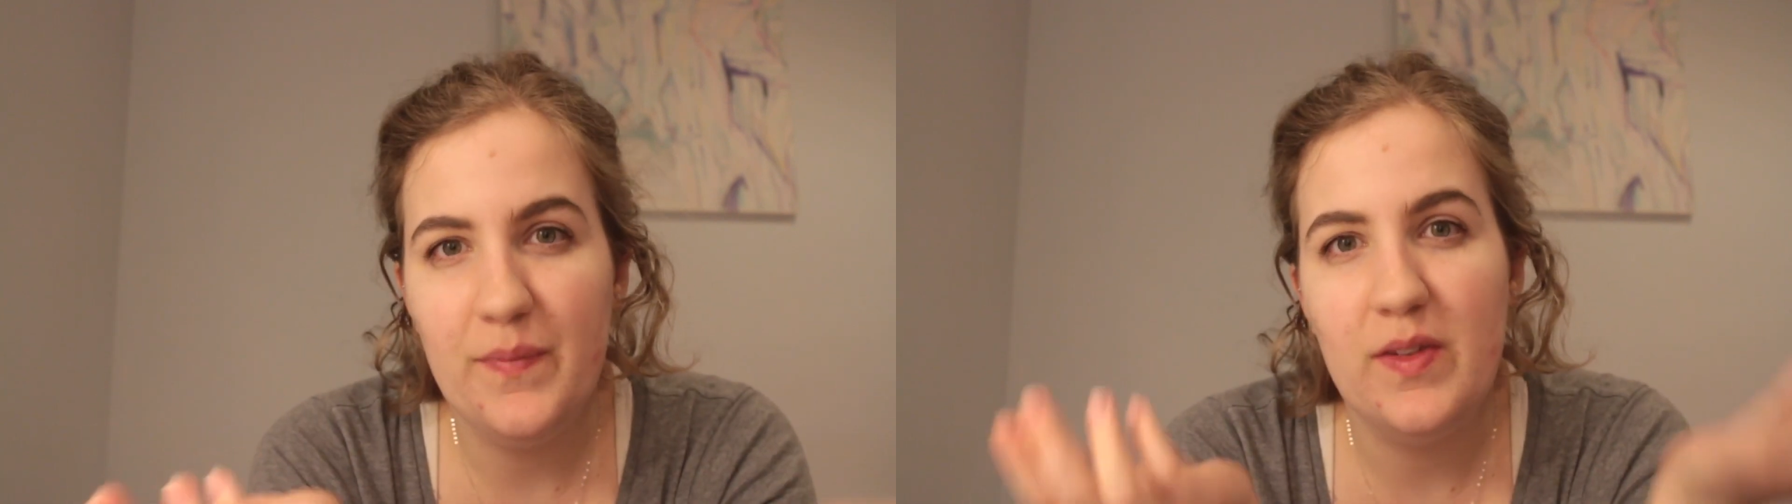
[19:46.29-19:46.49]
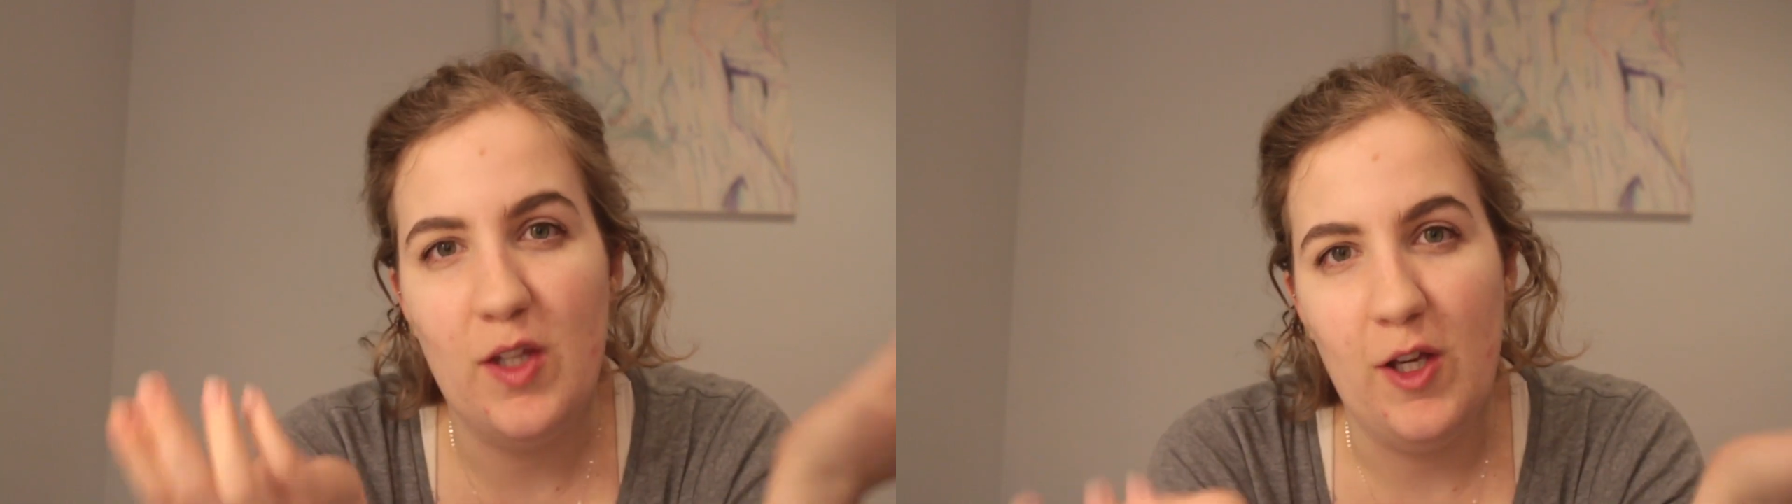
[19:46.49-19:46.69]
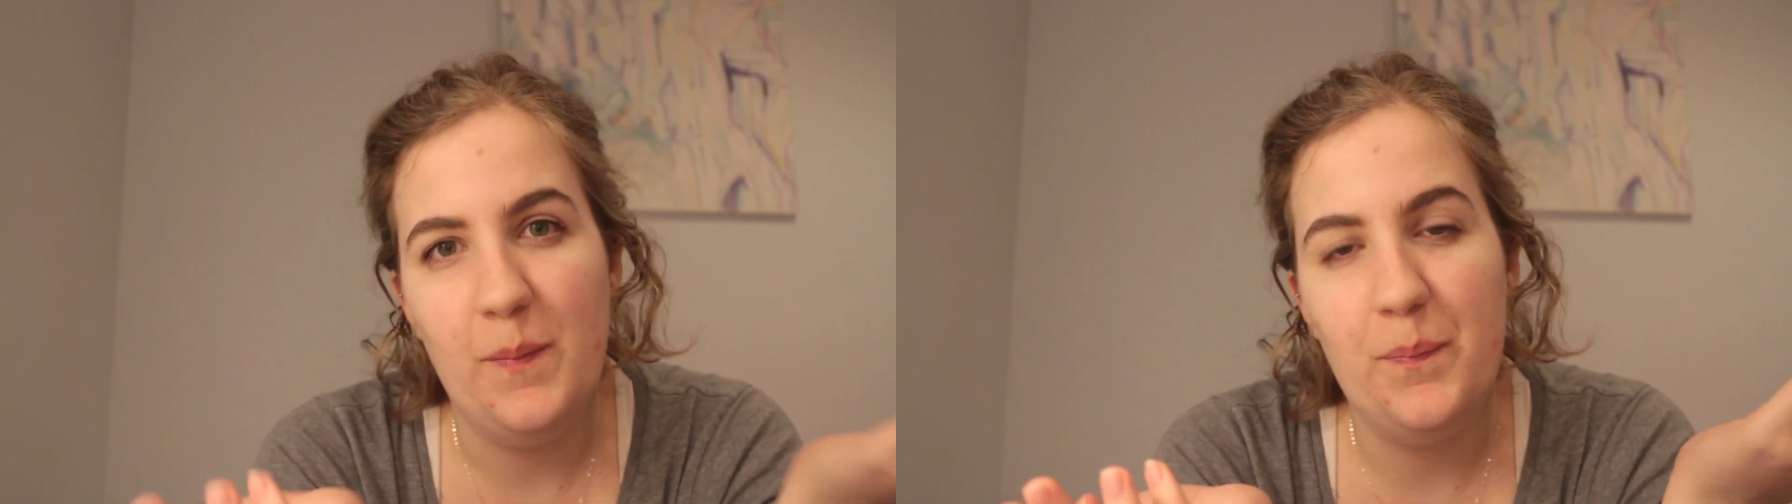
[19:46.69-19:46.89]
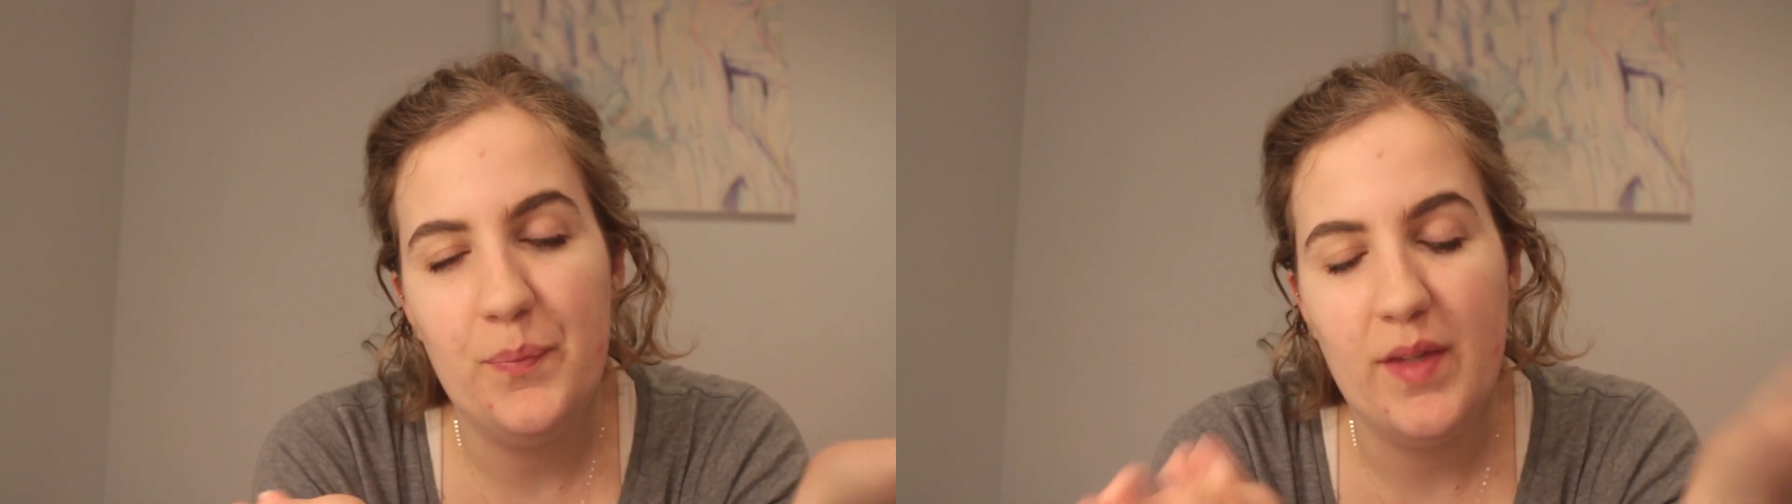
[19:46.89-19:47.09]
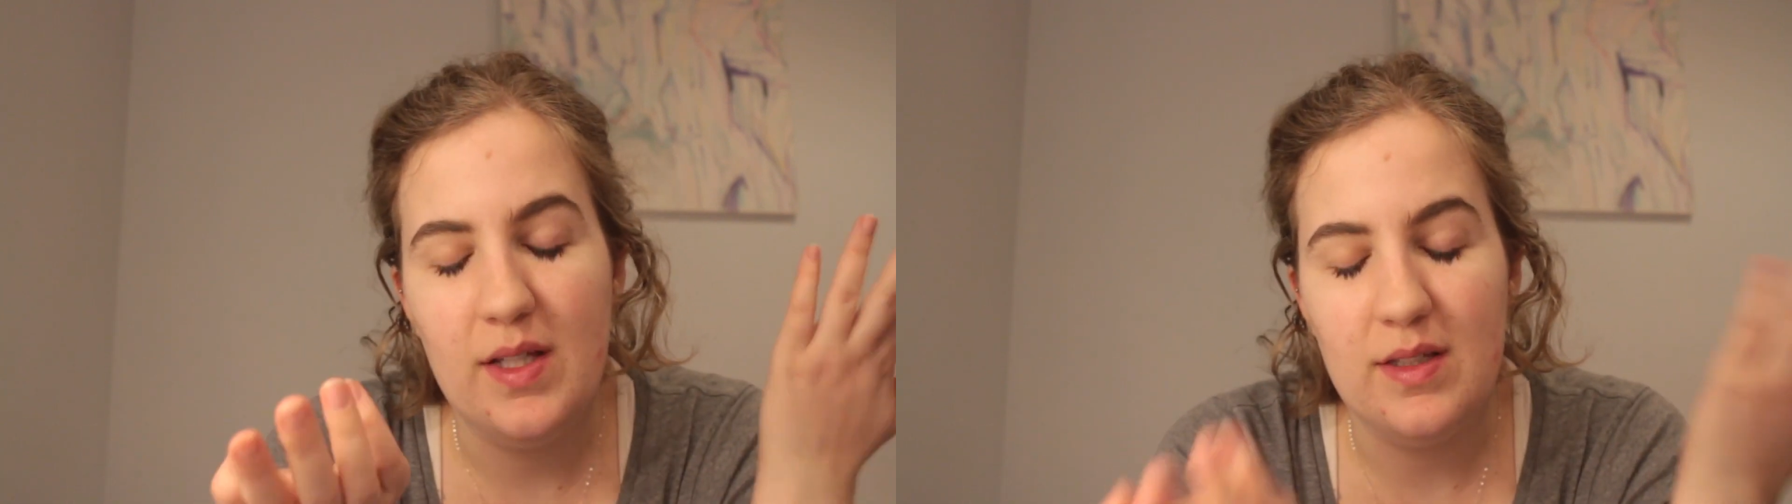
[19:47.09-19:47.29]
so
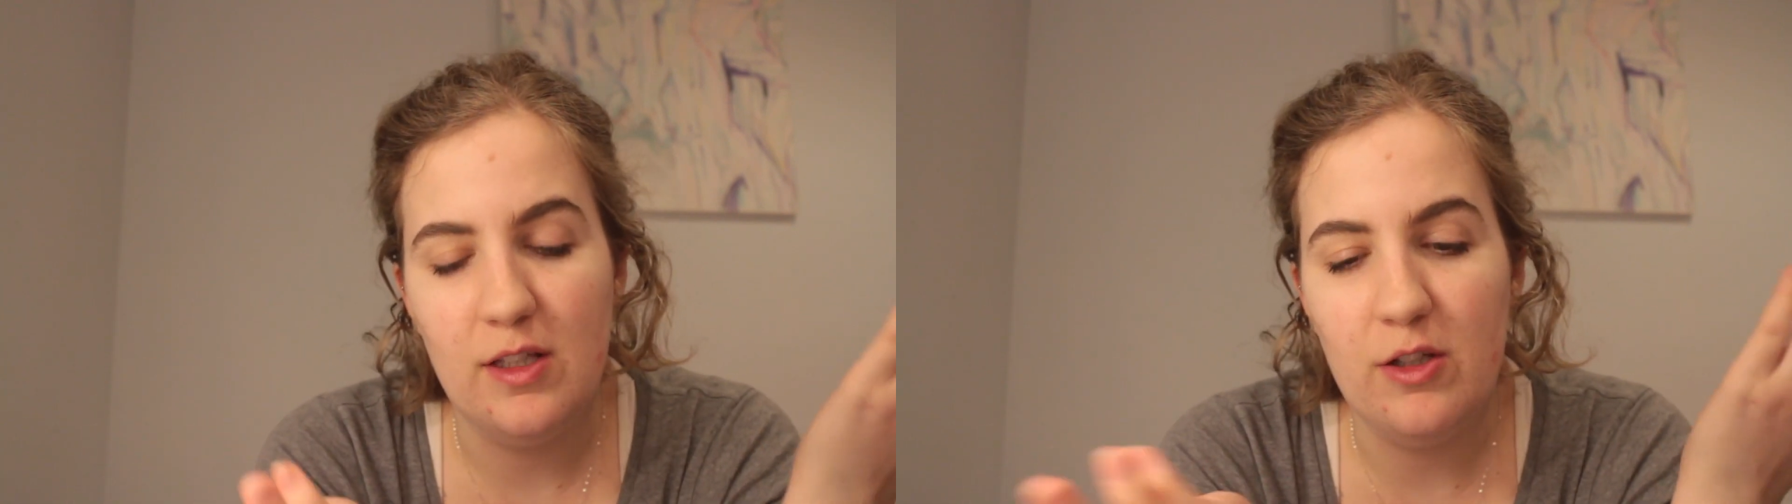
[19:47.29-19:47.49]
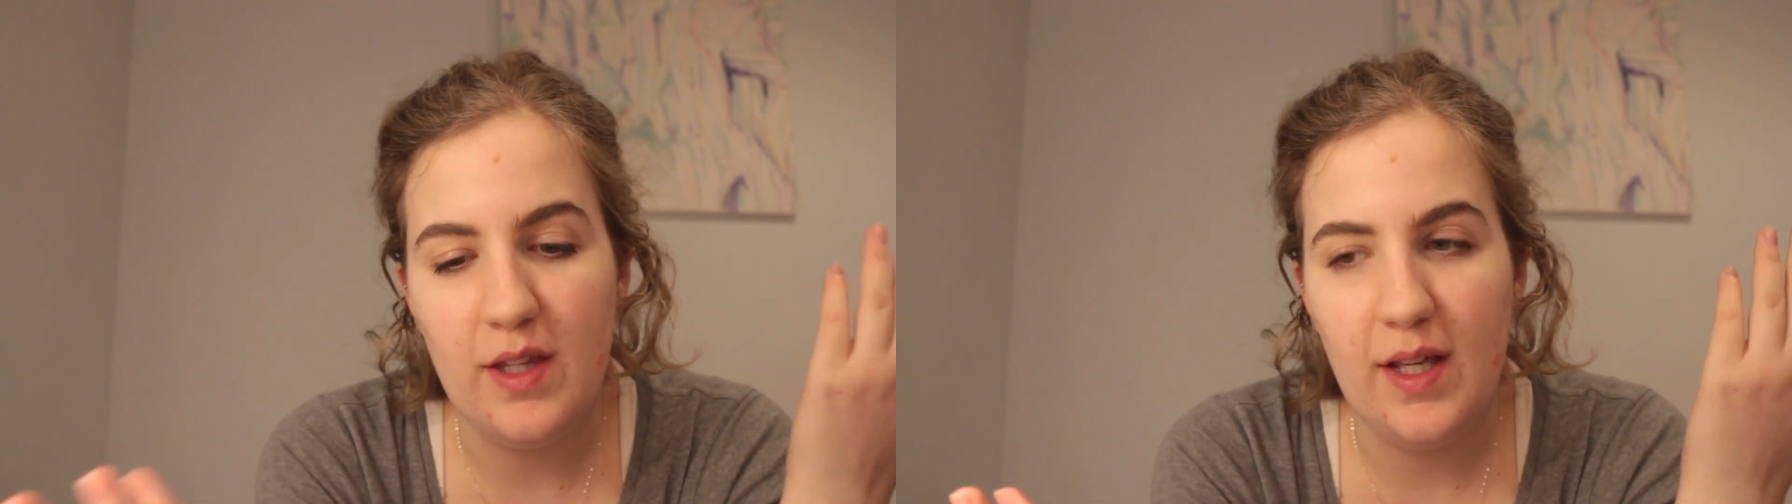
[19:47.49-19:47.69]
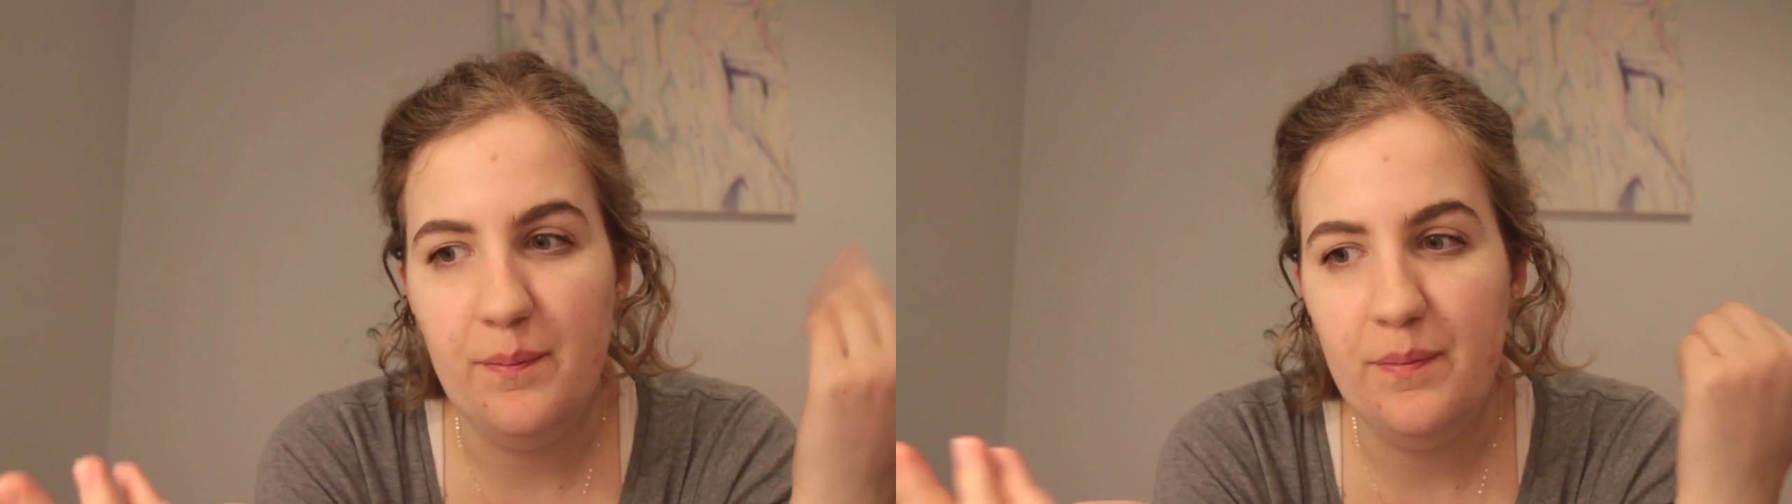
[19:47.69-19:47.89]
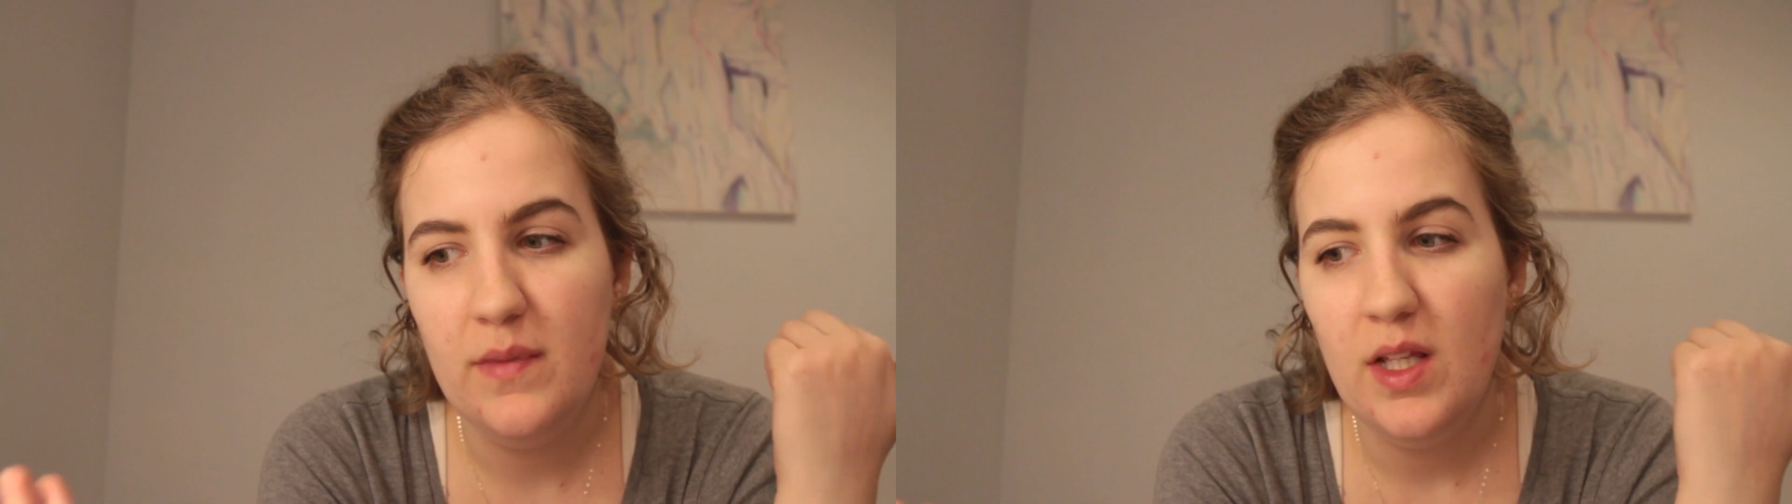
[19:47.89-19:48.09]
that is a good thing.